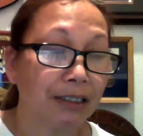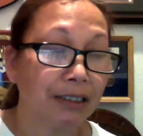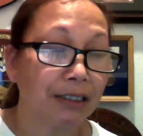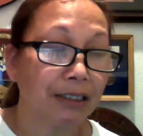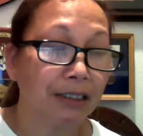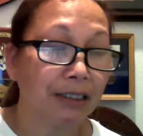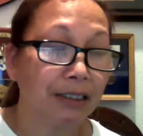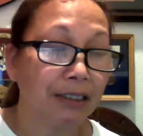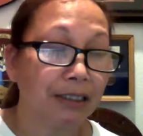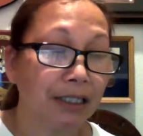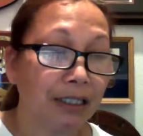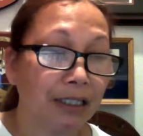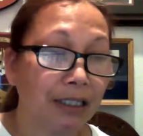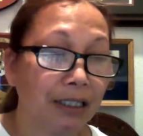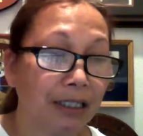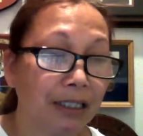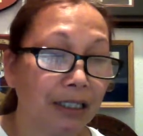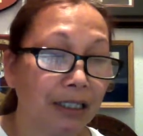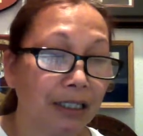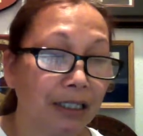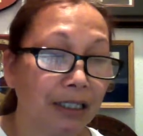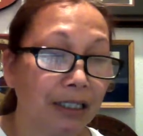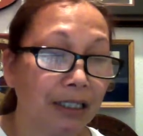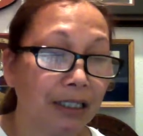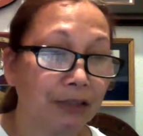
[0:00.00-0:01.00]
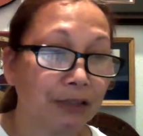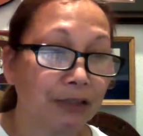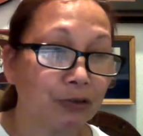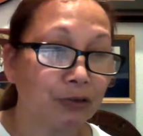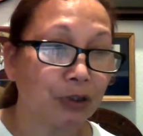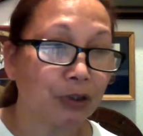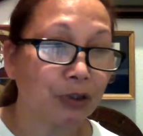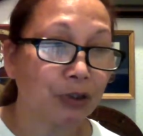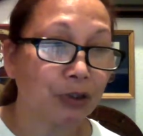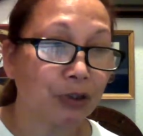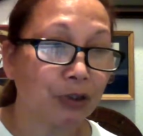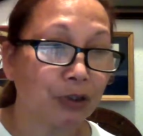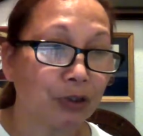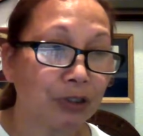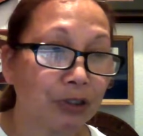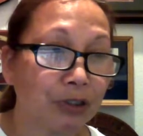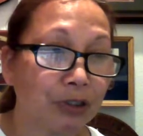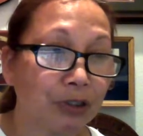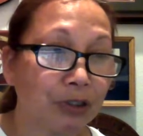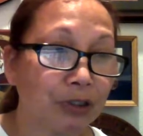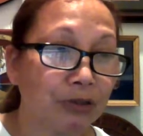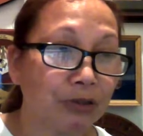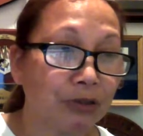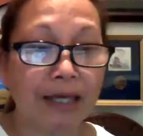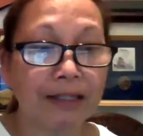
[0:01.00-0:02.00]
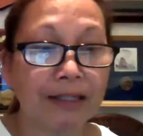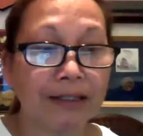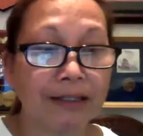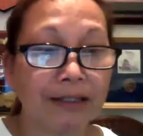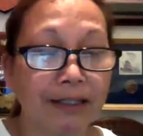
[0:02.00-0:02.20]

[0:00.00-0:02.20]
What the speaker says: I tried to find 36.